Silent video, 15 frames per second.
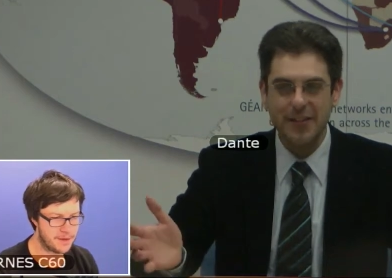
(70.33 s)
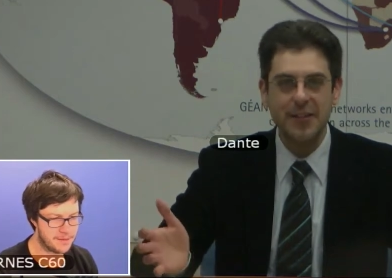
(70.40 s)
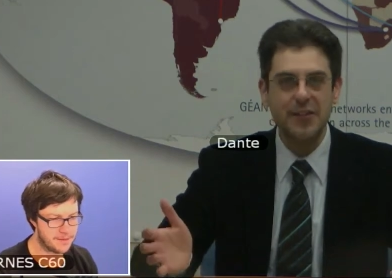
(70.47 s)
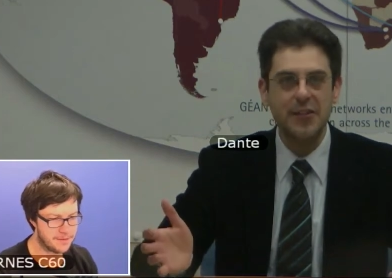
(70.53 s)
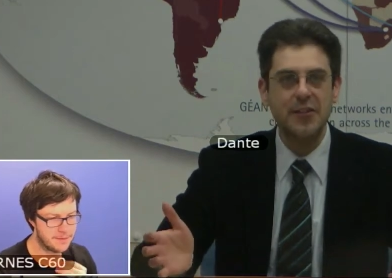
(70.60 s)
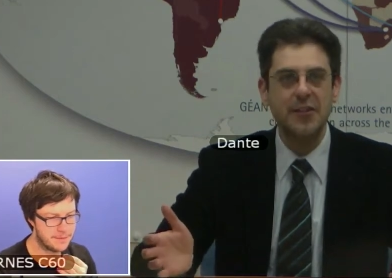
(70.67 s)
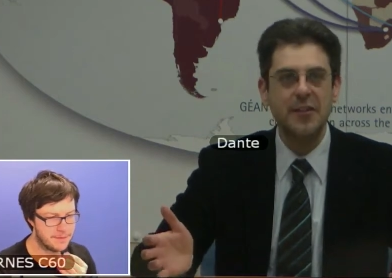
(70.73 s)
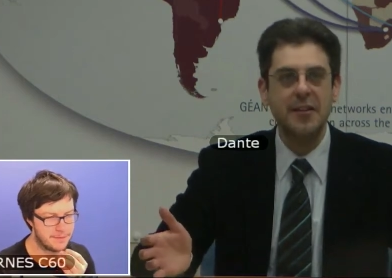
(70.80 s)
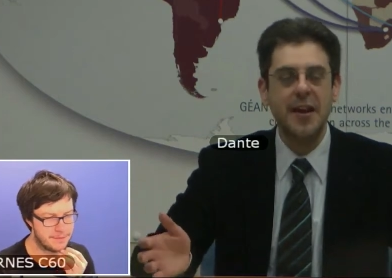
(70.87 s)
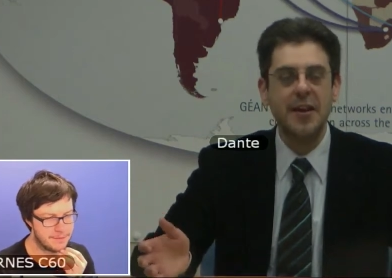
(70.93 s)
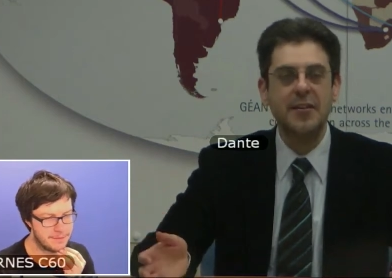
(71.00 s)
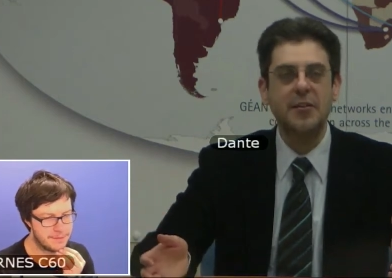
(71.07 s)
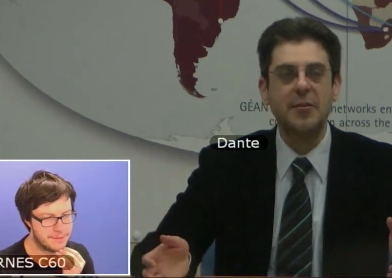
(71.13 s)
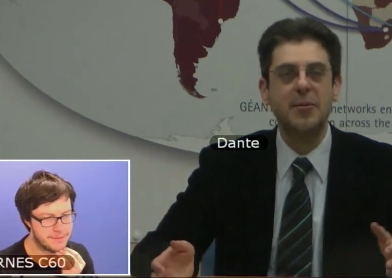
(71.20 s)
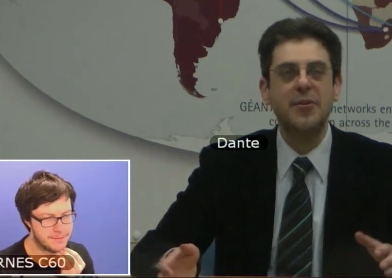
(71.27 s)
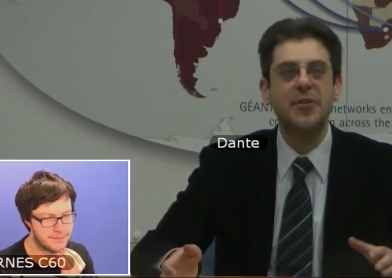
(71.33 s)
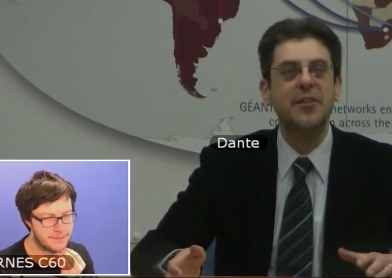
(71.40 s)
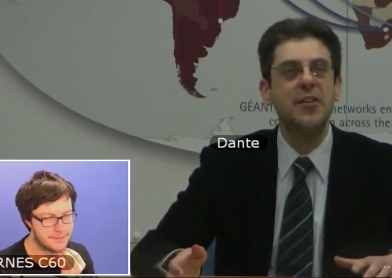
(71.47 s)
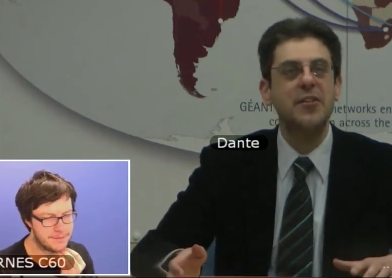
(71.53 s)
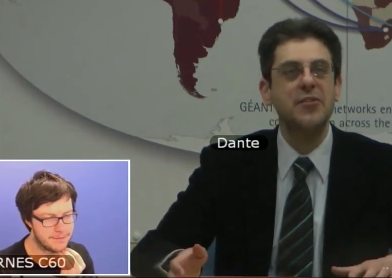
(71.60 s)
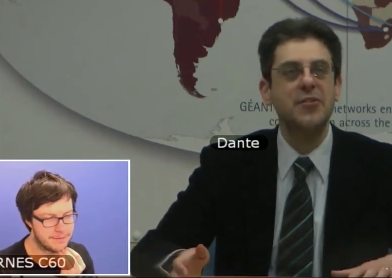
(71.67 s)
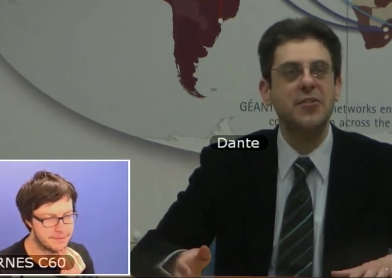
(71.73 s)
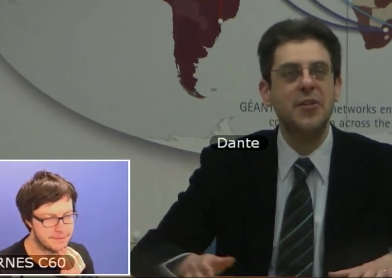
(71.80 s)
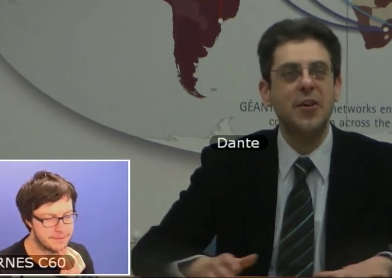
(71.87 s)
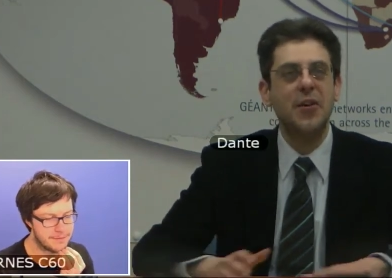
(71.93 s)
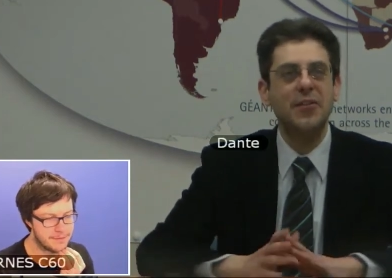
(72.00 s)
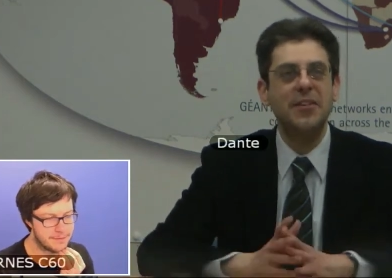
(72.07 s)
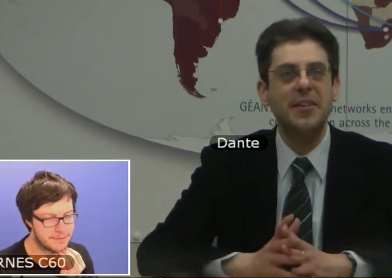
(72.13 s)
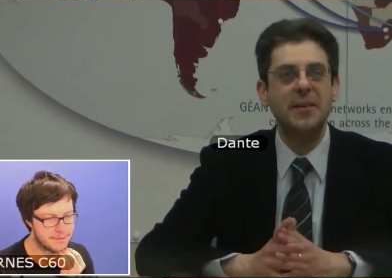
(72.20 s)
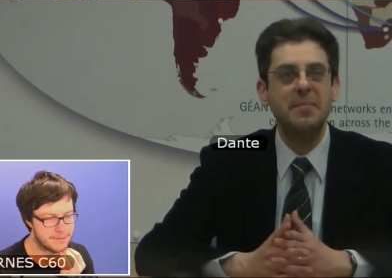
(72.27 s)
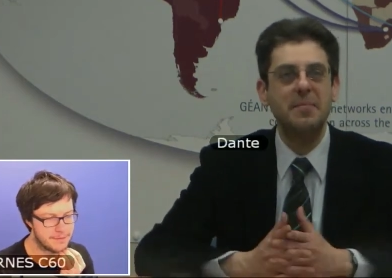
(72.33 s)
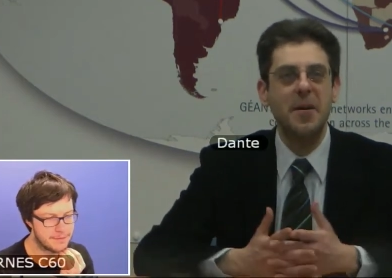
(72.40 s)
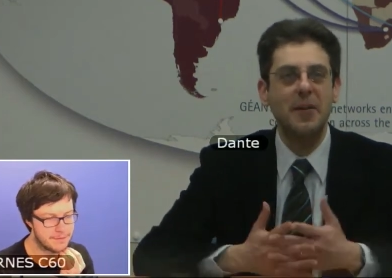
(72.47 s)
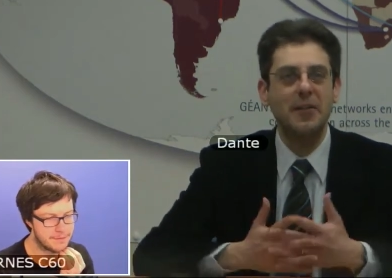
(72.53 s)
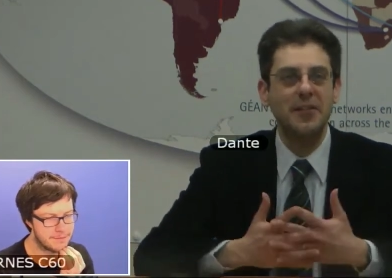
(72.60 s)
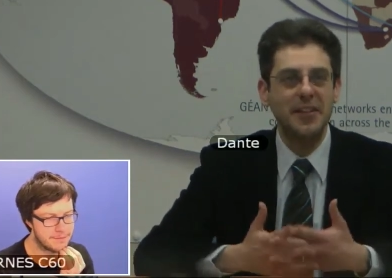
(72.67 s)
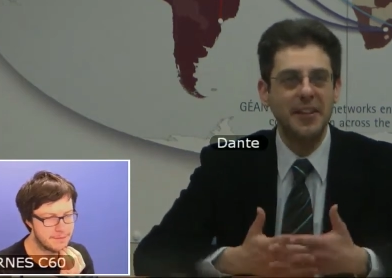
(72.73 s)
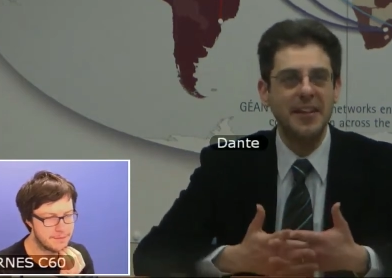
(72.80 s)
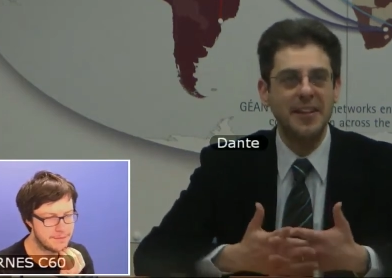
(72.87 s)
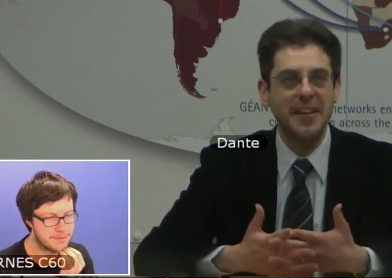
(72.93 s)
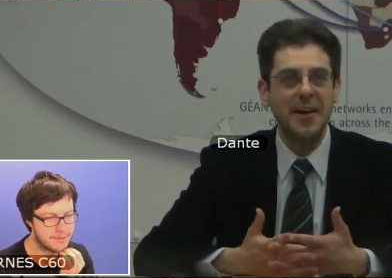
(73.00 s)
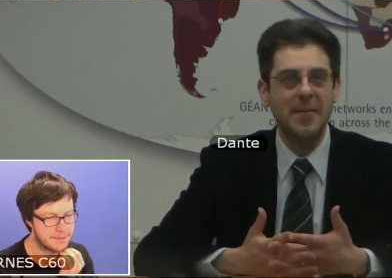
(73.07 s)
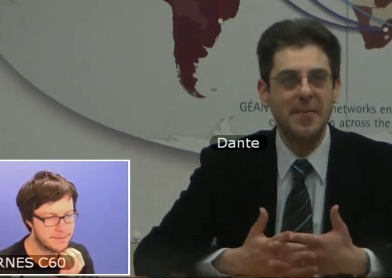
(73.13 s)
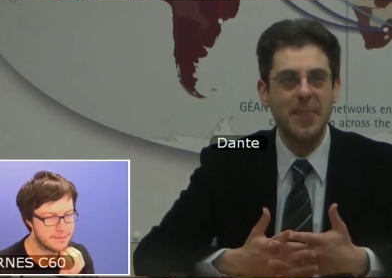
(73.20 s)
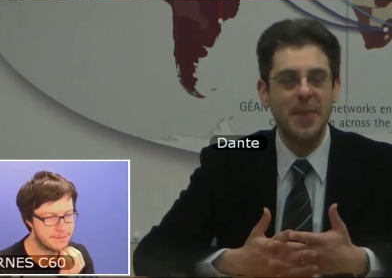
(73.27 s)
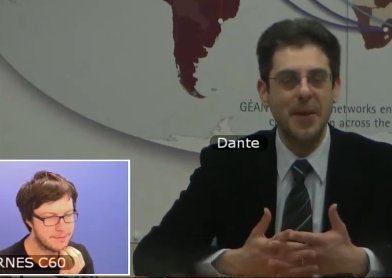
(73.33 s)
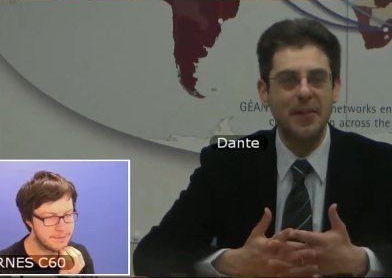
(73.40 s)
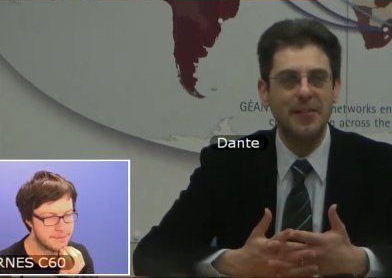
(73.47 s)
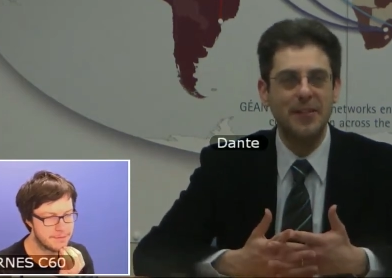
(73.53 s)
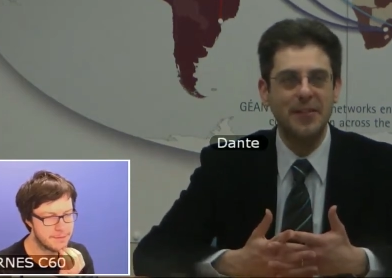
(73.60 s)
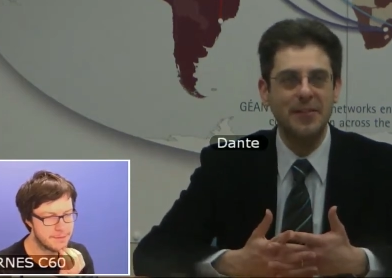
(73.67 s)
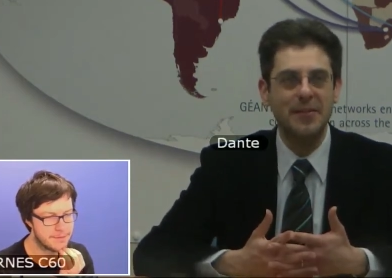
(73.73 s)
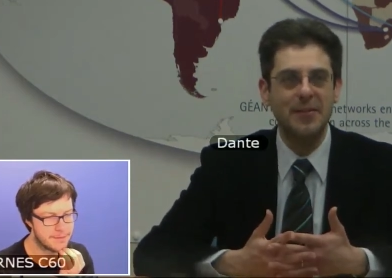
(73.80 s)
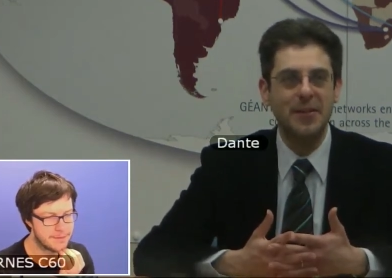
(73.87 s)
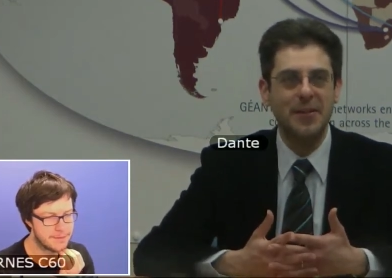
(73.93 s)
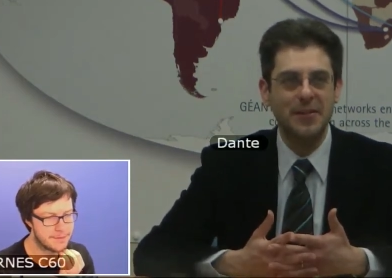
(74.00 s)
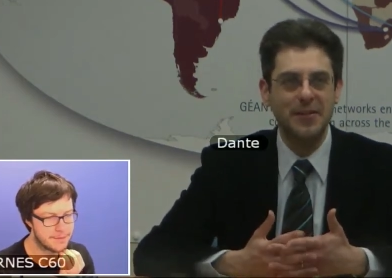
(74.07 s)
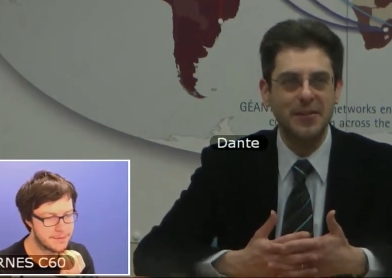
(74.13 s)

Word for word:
Speaker 1: since this is the direct representation of the data of the